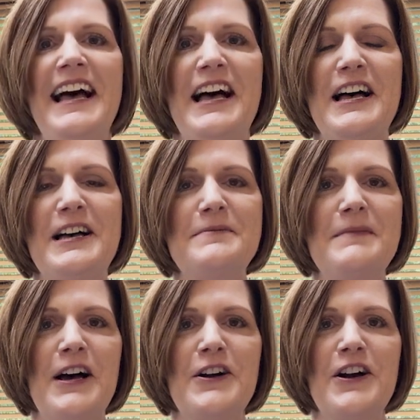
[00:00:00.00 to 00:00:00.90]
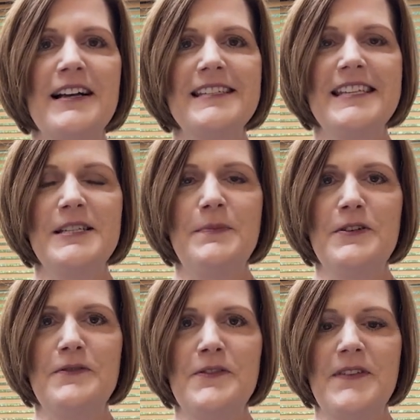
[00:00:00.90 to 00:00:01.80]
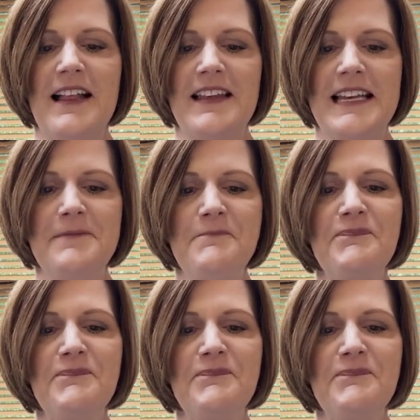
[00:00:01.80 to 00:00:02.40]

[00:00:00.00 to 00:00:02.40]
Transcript: um, across this beautiful valley.